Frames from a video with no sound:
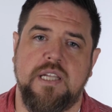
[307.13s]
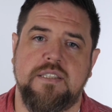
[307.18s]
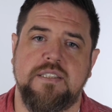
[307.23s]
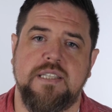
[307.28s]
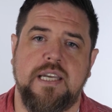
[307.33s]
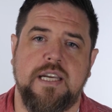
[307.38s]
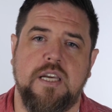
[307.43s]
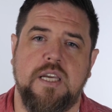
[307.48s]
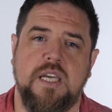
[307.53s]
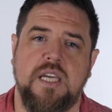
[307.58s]

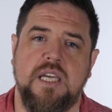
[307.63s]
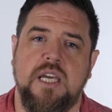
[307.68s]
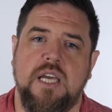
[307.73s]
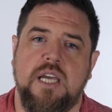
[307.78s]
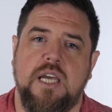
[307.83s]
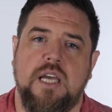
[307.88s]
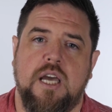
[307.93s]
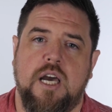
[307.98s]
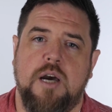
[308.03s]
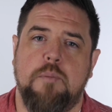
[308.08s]
It's like a
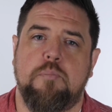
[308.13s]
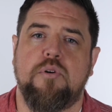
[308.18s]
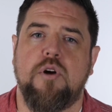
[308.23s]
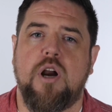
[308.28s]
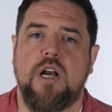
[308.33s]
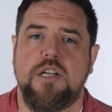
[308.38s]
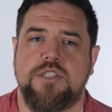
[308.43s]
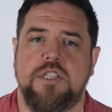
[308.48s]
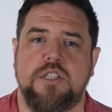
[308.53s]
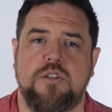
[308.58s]

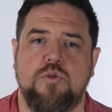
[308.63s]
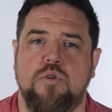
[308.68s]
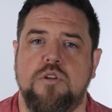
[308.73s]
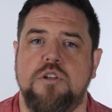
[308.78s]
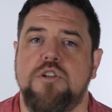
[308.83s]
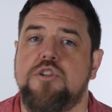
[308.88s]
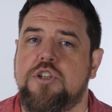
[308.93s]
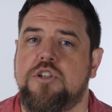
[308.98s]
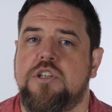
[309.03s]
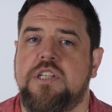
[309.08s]
project
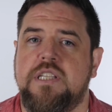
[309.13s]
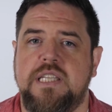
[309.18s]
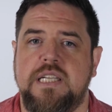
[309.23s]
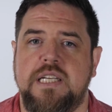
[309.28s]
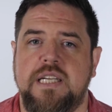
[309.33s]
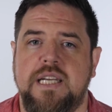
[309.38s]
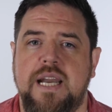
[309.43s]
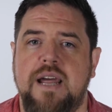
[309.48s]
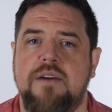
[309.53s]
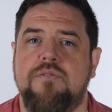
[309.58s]
or a journey
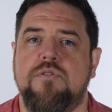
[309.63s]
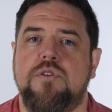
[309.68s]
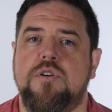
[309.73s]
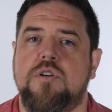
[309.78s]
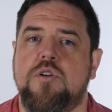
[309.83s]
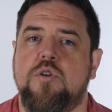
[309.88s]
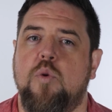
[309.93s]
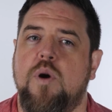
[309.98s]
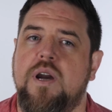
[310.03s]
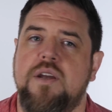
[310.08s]
that
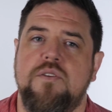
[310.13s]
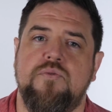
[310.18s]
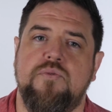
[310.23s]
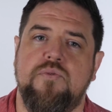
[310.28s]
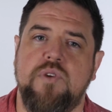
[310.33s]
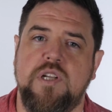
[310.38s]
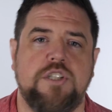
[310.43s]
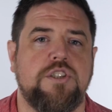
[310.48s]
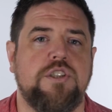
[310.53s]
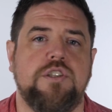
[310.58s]
never quite
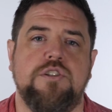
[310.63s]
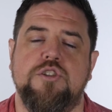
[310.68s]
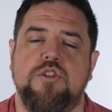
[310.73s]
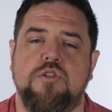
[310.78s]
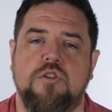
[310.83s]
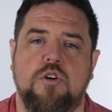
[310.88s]
finishes.